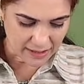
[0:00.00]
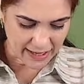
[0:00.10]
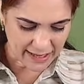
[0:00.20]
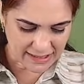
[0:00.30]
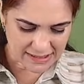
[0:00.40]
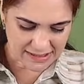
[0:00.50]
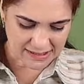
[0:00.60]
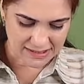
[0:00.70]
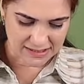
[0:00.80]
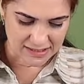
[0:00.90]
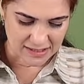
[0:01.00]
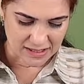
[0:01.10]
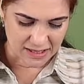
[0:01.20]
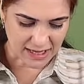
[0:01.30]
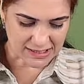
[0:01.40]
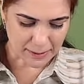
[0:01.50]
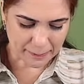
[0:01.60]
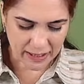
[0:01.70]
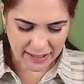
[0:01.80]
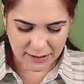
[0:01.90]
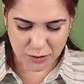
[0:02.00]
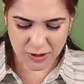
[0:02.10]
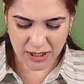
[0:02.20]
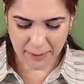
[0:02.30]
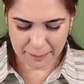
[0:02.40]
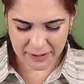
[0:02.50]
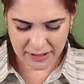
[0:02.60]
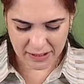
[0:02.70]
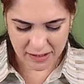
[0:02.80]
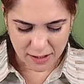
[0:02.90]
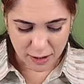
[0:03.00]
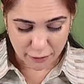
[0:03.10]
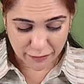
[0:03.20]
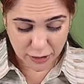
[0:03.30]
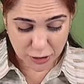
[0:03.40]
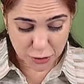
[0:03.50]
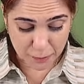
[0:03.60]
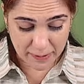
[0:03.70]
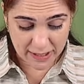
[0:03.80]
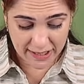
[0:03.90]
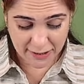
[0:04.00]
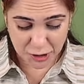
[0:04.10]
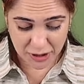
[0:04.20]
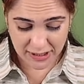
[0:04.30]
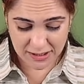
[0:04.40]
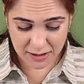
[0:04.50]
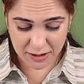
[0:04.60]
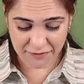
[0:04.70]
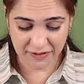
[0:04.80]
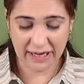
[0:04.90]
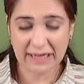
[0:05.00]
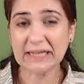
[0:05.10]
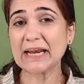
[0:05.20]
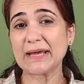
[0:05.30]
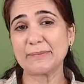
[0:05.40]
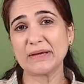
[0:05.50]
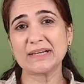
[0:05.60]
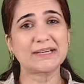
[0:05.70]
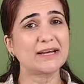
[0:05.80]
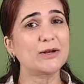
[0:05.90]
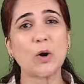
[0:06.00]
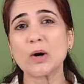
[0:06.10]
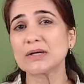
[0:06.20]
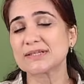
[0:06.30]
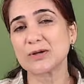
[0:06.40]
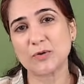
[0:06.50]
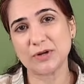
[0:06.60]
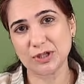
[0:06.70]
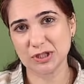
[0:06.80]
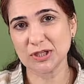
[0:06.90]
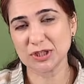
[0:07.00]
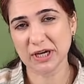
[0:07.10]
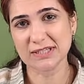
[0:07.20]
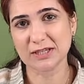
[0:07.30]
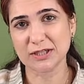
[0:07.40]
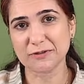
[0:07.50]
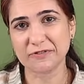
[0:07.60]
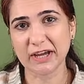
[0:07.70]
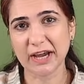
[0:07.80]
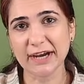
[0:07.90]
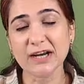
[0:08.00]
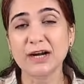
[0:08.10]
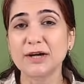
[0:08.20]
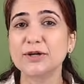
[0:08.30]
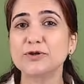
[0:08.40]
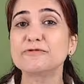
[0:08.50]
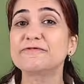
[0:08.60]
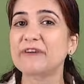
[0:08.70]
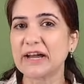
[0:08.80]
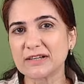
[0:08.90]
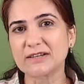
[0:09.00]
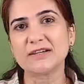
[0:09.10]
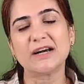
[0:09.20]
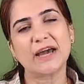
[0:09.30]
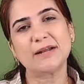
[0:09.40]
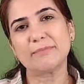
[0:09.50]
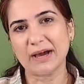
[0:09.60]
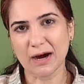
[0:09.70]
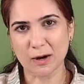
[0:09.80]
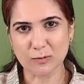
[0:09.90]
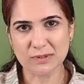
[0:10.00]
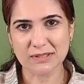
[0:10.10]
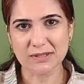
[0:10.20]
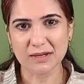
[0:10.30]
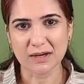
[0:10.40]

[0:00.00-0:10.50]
S has applied to the company for a duplicate share certificate, claiming that I lost the original share certificate due to fire in my house.